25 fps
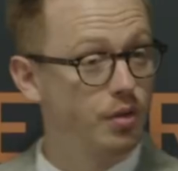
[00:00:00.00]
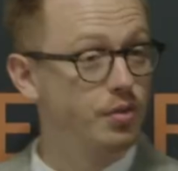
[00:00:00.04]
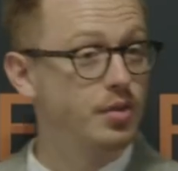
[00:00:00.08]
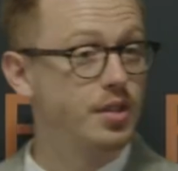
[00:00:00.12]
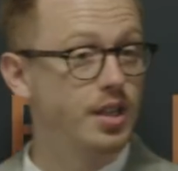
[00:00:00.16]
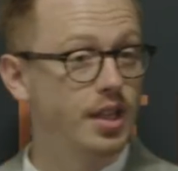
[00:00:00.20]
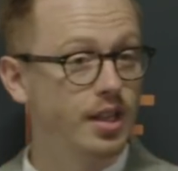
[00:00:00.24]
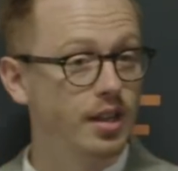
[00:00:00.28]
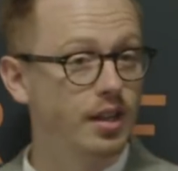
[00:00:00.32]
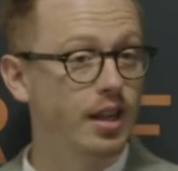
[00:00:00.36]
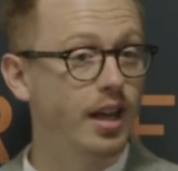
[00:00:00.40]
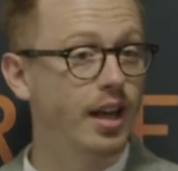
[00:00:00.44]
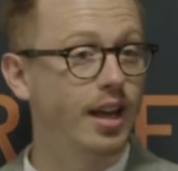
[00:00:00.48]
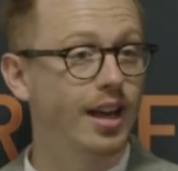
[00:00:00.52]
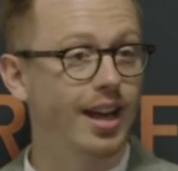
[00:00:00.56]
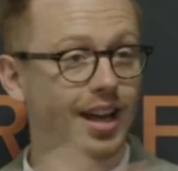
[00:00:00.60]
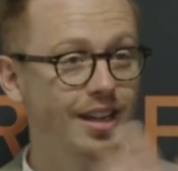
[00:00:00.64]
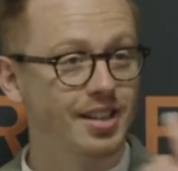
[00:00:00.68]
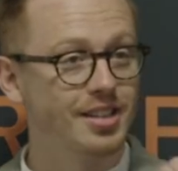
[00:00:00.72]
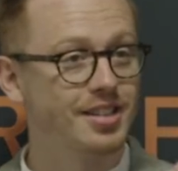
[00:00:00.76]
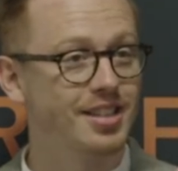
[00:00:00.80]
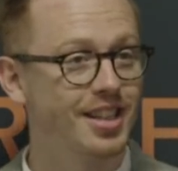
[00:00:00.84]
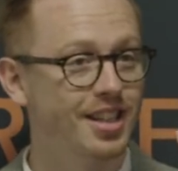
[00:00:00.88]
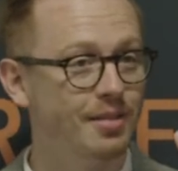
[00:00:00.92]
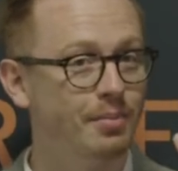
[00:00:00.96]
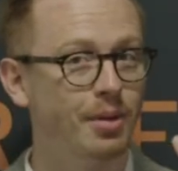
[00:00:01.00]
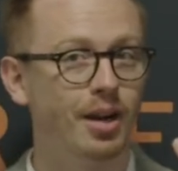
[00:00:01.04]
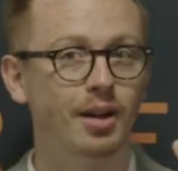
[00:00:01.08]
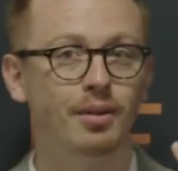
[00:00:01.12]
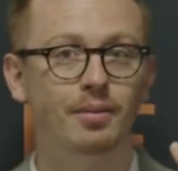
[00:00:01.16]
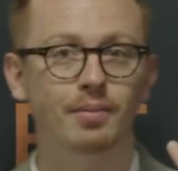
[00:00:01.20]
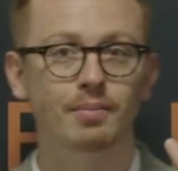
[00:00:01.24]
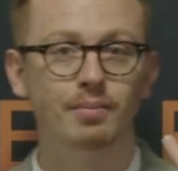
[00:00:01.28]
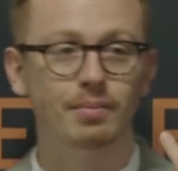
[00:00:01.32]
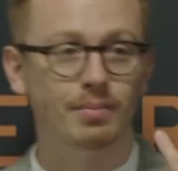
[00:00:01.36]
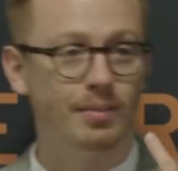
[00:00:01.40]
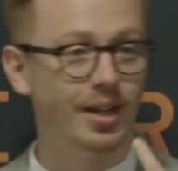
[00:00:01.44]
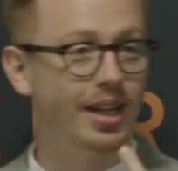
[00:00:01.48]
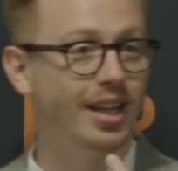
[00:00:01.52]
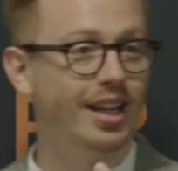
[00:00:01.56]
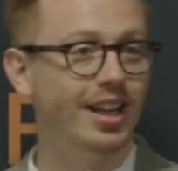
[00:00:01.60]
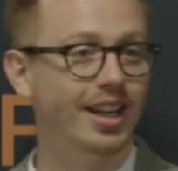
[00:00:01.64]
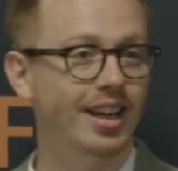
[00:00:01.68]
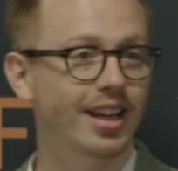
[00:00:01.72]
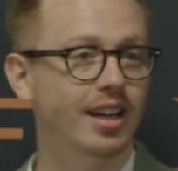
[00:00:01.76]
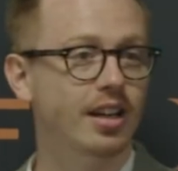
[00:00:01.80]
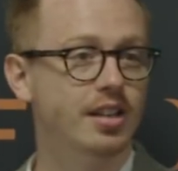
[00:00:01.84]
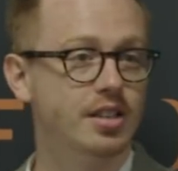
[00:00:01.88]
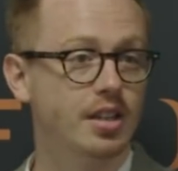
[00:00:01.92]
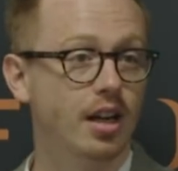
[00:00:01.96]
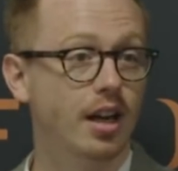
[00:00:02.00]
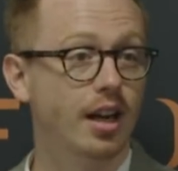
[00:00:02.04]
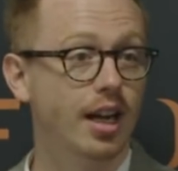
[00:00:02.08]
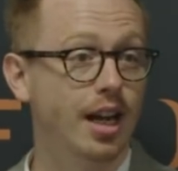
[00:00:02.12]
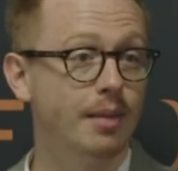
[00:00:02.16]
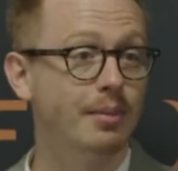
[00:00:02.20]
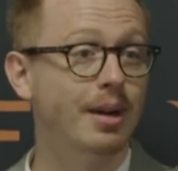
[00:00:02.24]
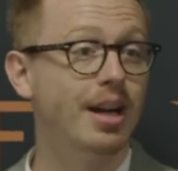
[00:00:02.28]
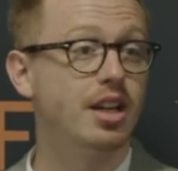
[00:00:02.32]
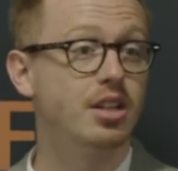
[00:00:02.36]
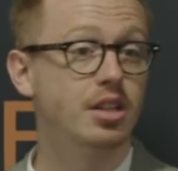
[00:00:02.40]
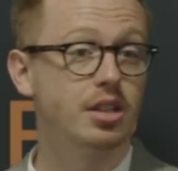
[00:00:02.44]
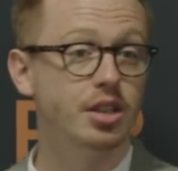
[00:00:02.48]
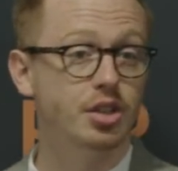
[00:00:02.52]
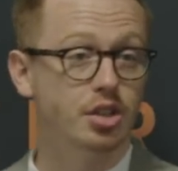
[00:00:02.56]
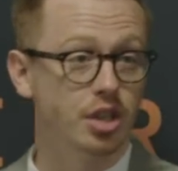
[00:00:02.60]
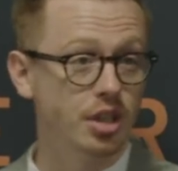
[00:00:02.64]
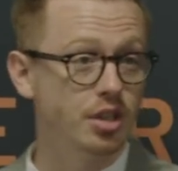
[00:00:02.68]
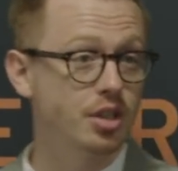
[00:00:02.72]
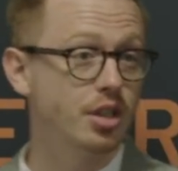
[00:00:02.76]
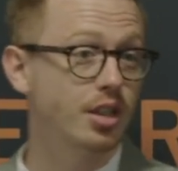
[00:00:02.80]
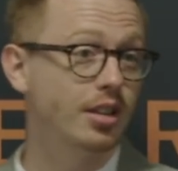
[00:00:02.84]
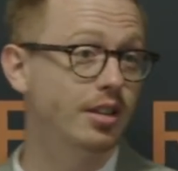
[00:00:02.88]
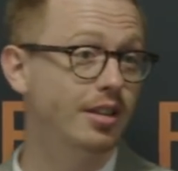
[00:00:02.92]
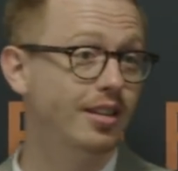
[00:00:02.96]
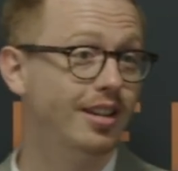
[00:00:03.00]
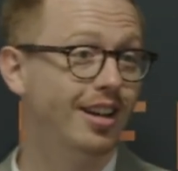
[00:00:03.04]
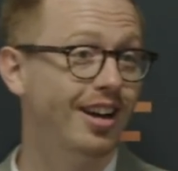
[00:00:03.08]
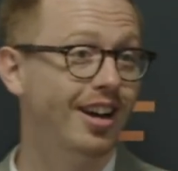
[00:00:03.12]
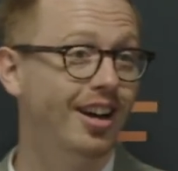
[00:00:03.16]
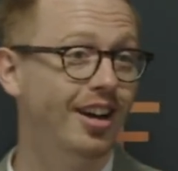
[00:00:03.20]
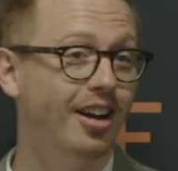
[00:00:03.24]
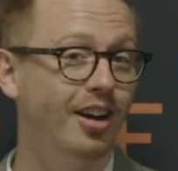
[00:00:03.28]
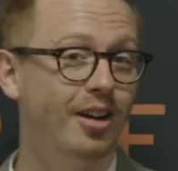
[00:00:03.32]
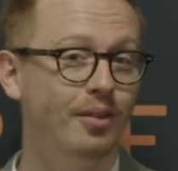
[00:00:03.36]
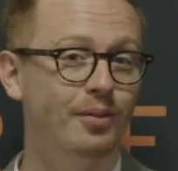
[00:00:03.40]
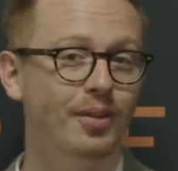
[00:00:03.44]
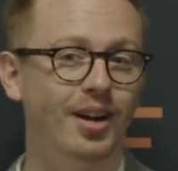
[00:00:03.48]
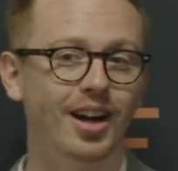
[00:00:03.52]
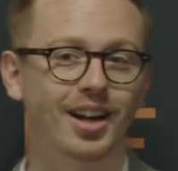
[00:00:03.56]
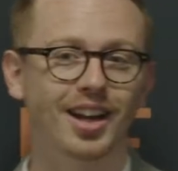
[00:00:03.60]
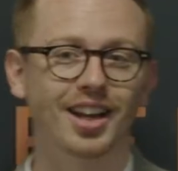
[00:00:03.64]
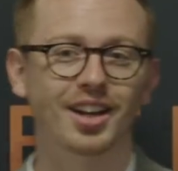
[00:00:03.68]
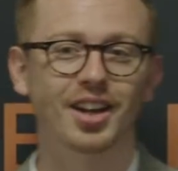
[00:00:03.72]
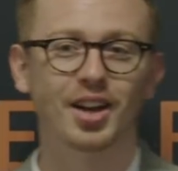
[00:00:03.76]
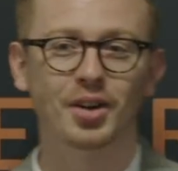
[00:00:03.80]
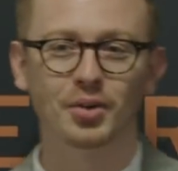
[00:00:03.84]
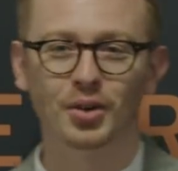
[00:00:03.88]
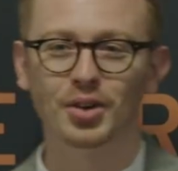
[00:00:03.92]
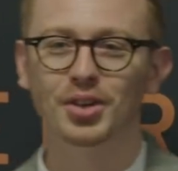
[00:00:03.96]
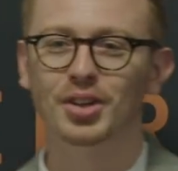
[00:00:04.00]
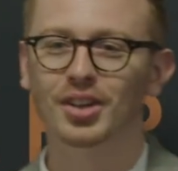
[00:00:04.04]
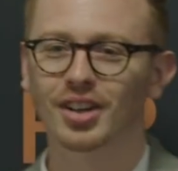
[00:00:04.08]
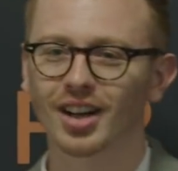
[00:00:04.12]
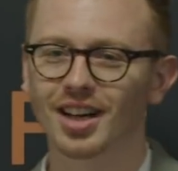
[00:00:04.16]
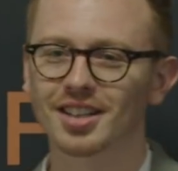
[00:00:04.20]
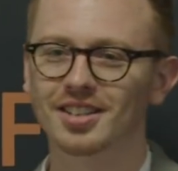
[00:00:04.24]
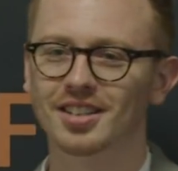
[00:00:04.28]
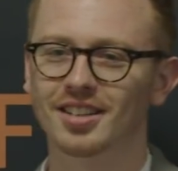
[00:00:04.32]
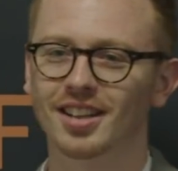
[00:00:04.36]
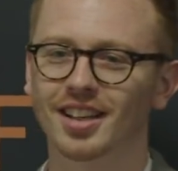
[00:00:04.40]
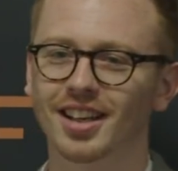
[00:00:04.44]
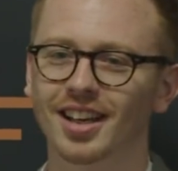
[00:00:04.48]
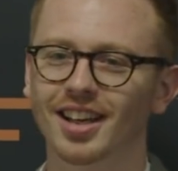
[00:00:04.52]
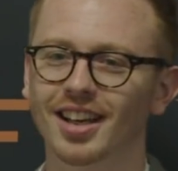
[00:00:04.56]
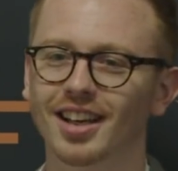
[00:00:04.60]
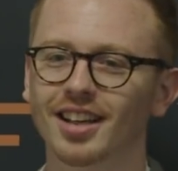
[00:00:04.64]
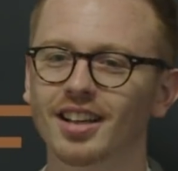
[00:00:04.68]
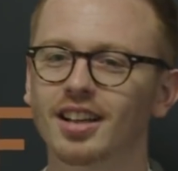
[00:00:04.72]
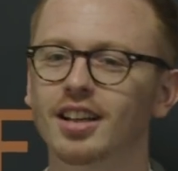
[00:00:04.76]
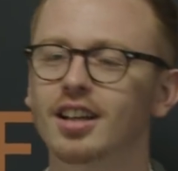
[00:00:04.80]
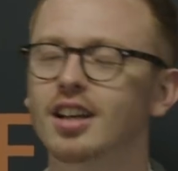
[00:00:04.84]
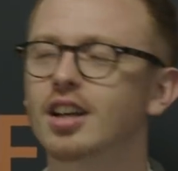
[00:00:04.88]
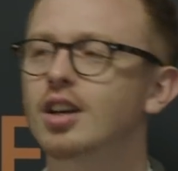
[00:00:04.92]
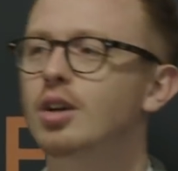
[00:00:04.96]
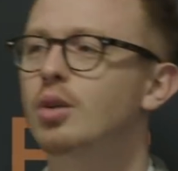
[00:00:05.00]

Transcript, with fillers: have seen there and seen by me here, is I am actually ginger, um, and I know what you guys are thinking.